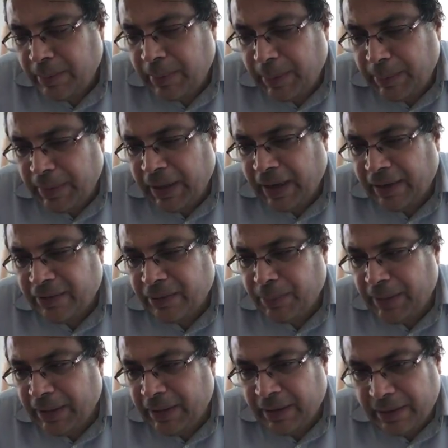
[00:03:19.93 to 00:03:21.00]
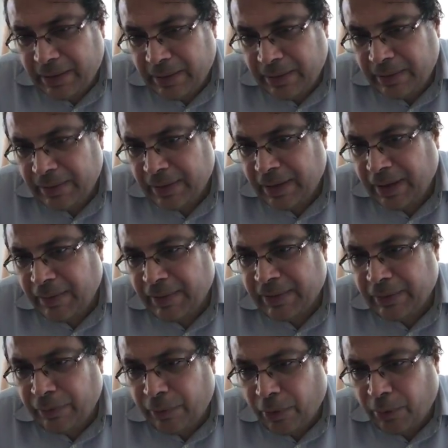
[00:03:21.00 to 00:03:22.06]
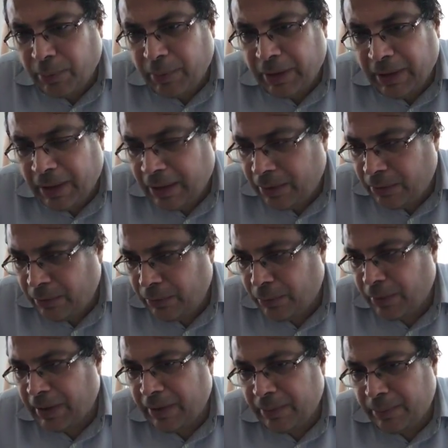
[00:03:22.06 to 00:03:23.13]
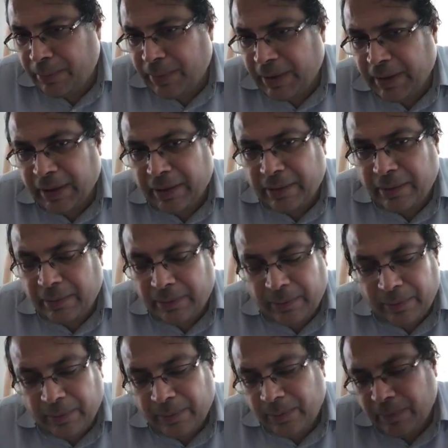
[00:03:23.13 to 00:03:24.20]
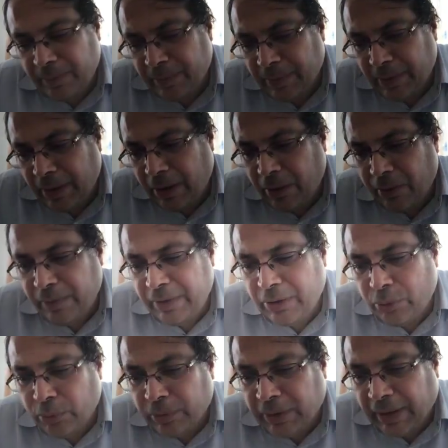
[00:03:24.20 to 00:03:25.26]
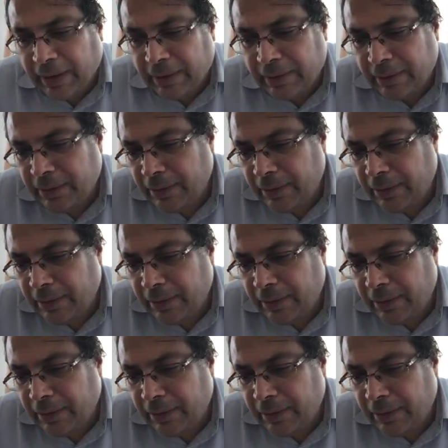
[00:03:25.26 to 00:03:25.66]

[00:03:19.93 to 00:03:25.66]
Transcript: people ask me that, sir, give us a formula how you can predict how we do that.